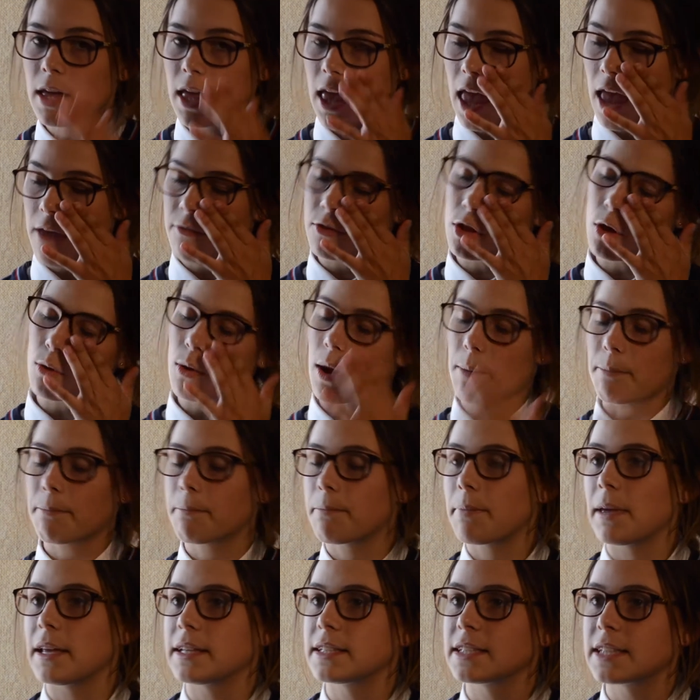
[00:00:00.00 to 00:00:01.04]
even though I
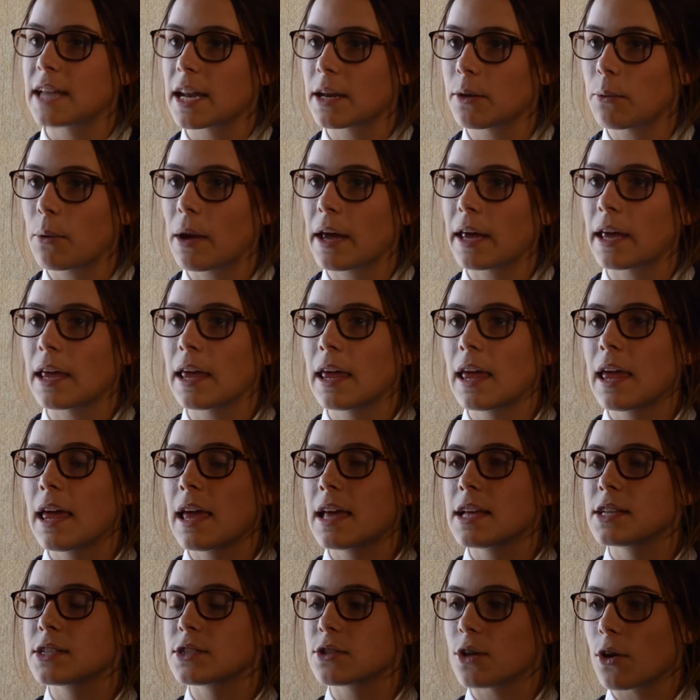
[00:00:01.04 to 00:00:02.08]
picked it anyway.
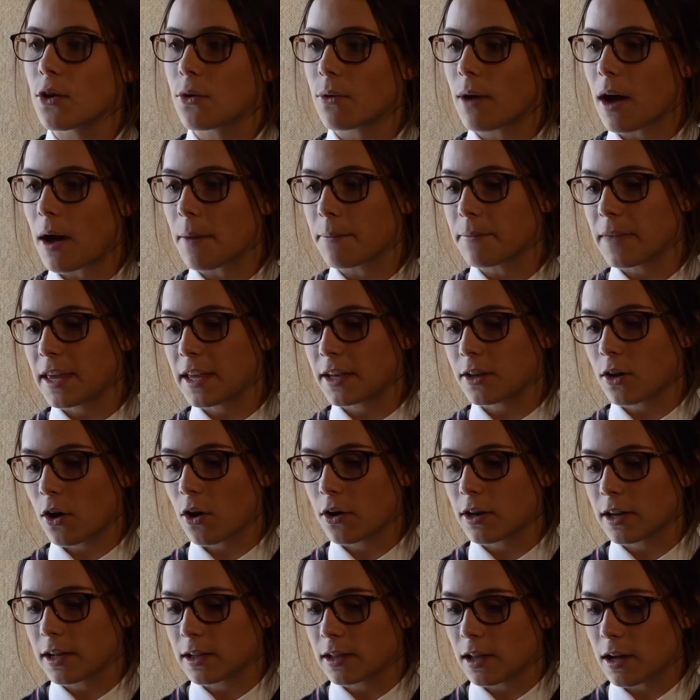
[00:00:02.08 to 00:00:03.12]
So in
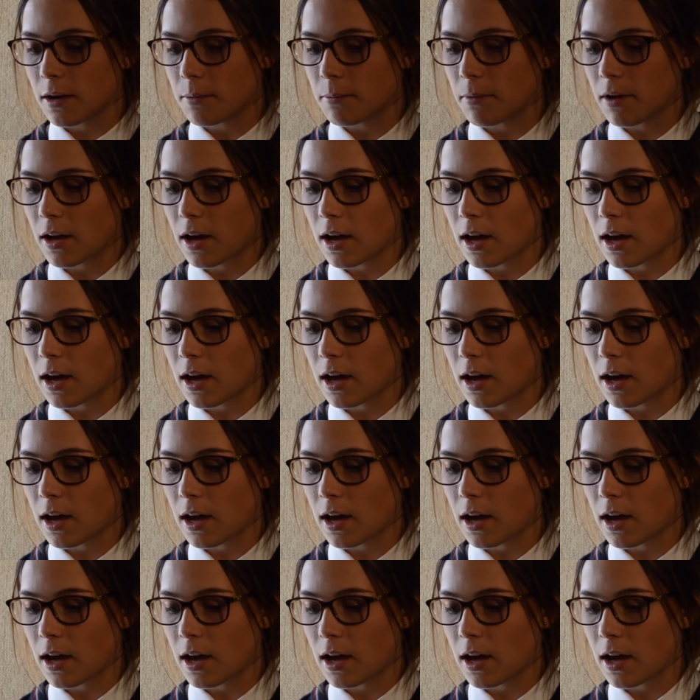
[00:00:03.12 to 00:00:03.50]
coding club,